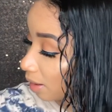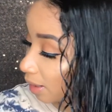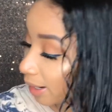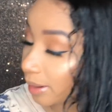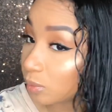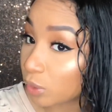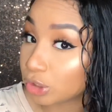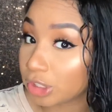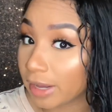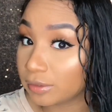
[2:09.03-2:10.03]
Okay,
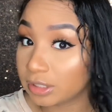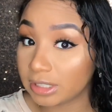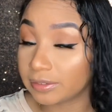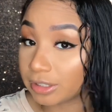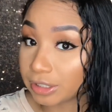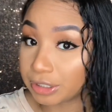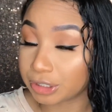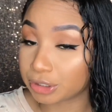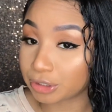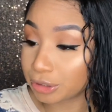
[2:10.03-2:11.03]
once you have the leave-in
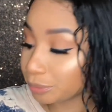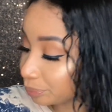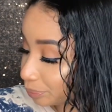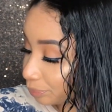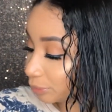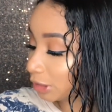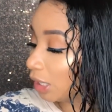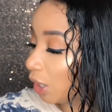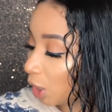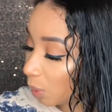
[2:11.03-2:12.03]
conditioner,
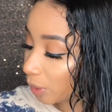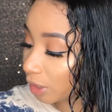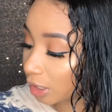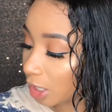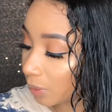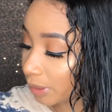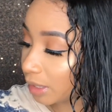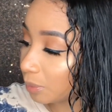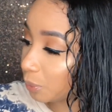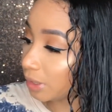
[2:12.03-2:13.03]
we're gonna go
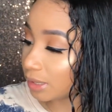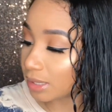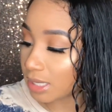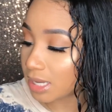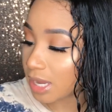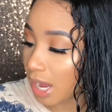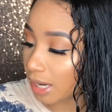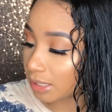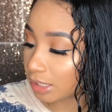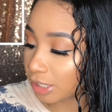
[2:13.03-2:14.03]
in with the
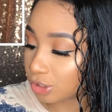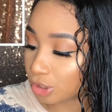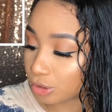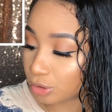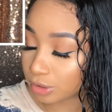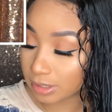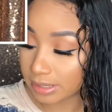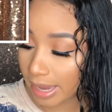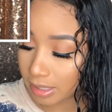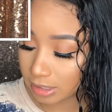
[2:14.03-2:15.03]
honey and ginger
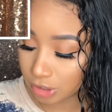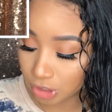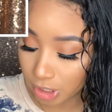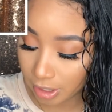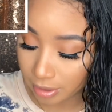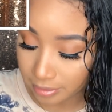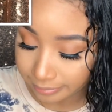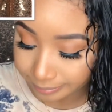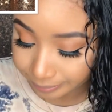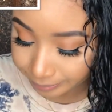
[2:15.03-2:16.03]
styling gel.